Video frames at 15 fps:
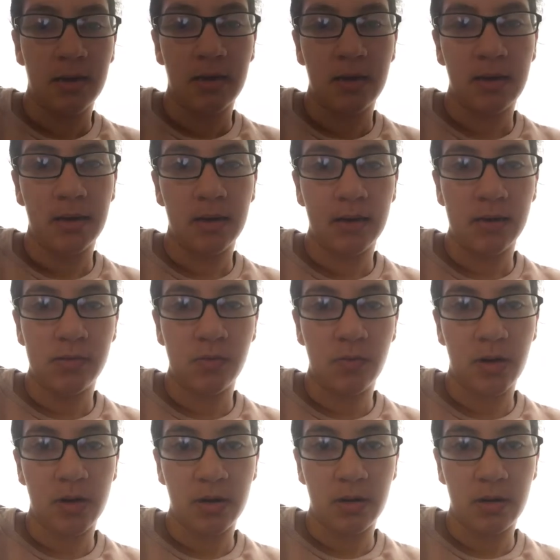It is
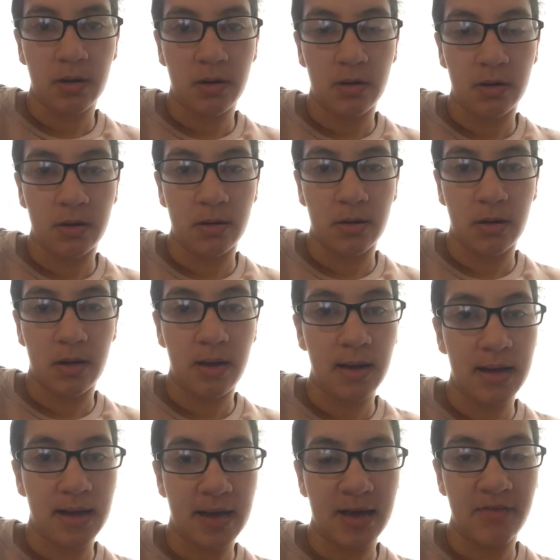one o'clock.
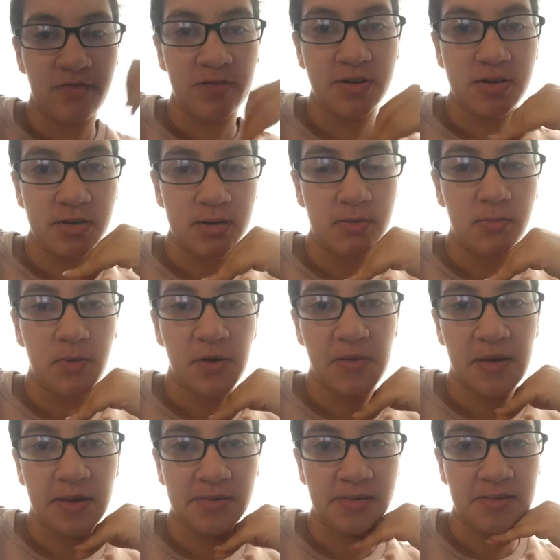I have written
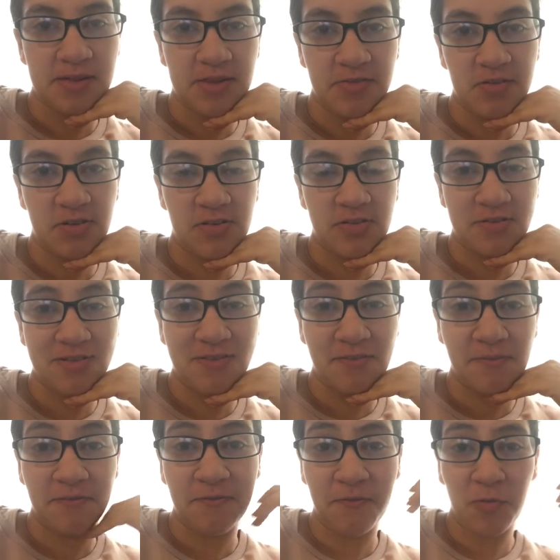
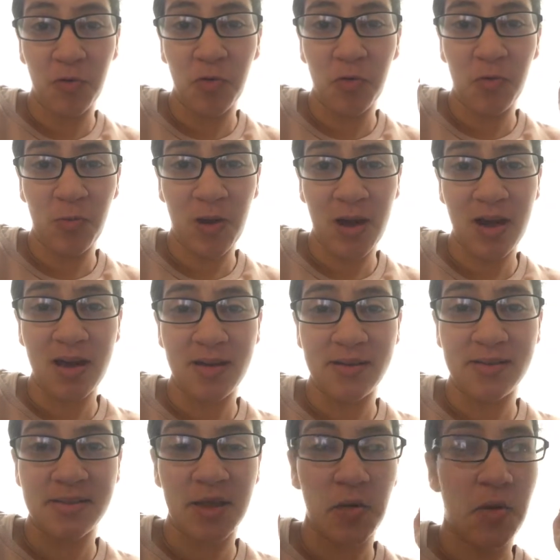1,704
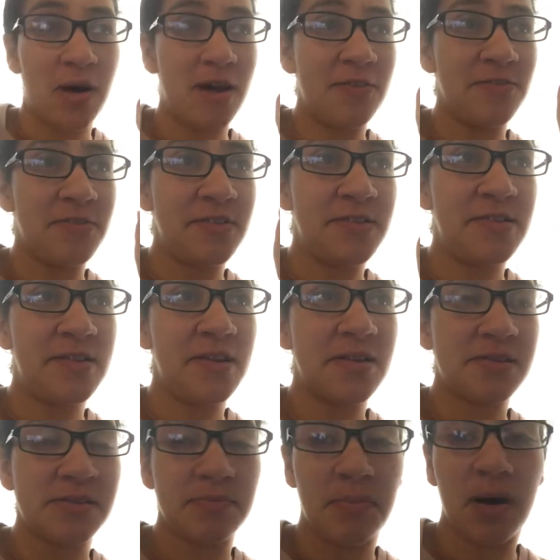words, so I've
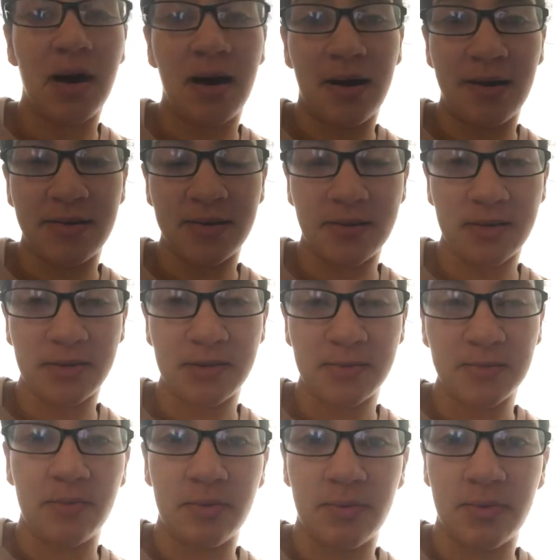just passed
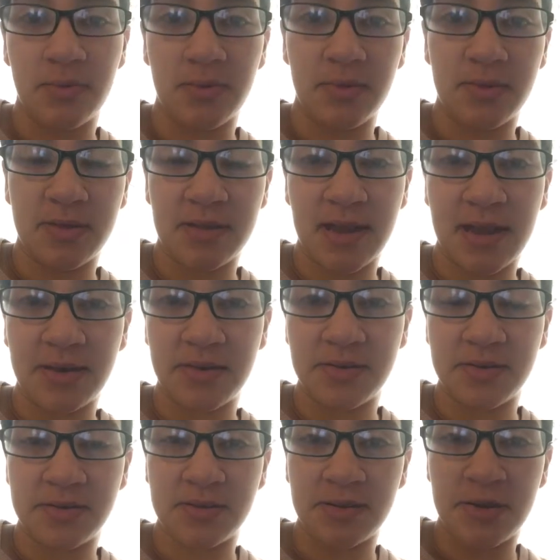the
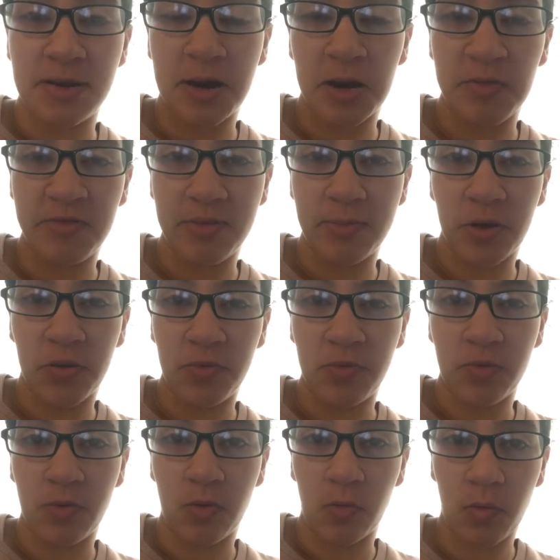standard NaNoWriMo
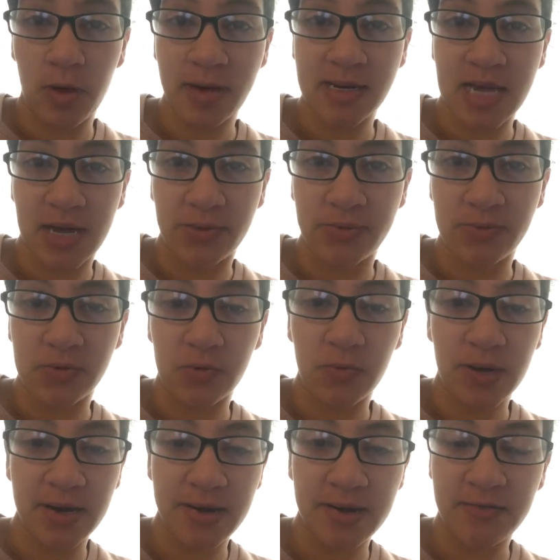word count,
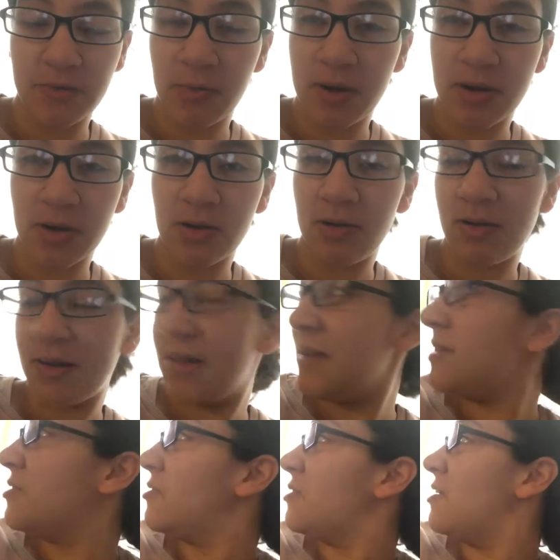which for one o'clock
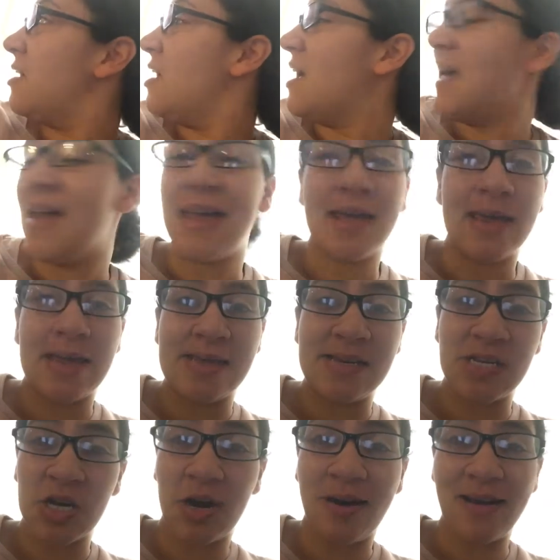is not
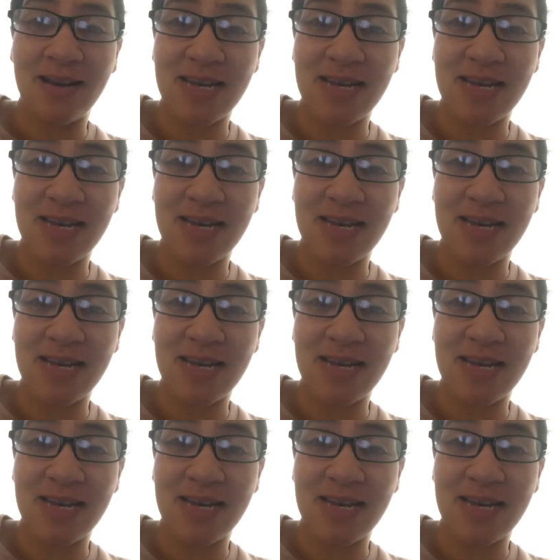entirely